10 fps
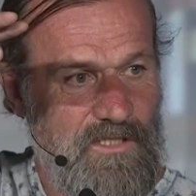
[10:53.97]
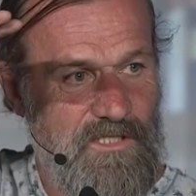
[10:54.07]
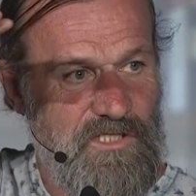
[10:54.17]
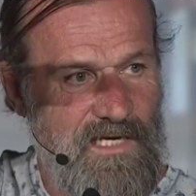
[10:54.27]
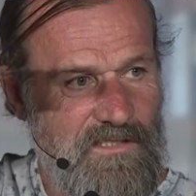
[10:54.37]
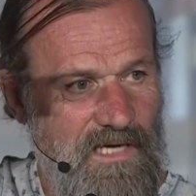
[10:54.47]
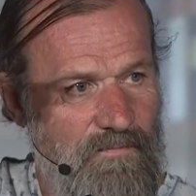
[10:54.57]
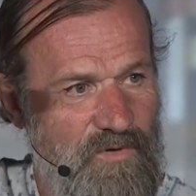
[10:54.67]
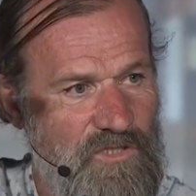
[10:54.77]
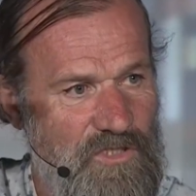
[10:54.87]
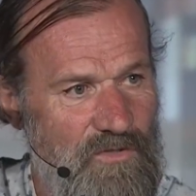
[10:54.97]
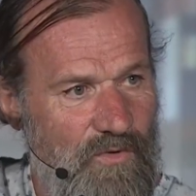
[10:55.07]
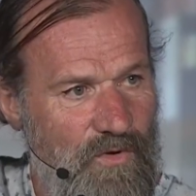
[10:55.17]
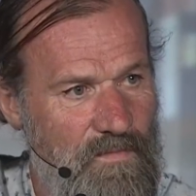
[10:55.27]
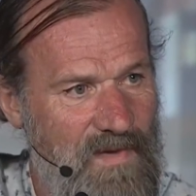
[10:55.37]
The skin temperature
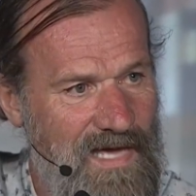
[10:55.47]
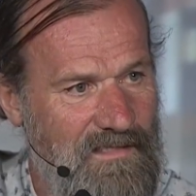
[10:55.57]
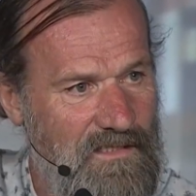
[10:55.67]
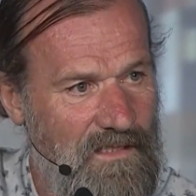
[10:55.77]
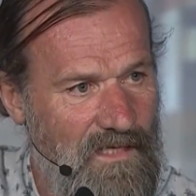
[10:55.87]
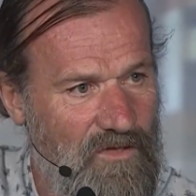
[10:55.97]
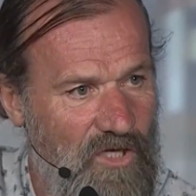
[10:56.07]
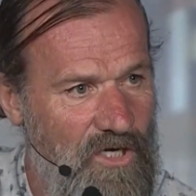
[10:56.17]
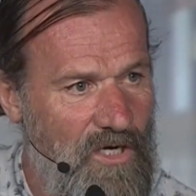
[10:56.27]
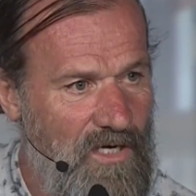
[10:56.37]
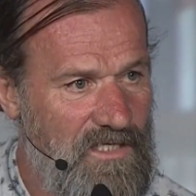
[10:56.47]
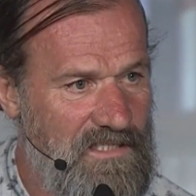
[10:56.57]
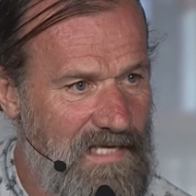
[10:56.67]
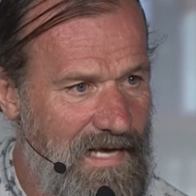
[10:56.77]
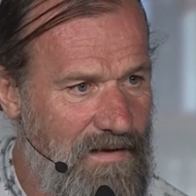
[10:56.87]
remained the
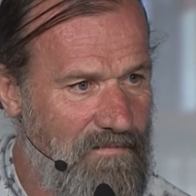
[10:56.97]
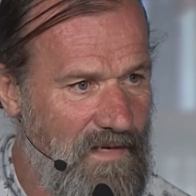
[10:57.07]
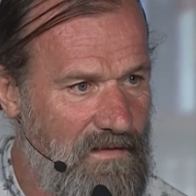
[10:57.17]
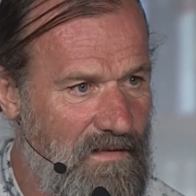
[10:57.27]
same.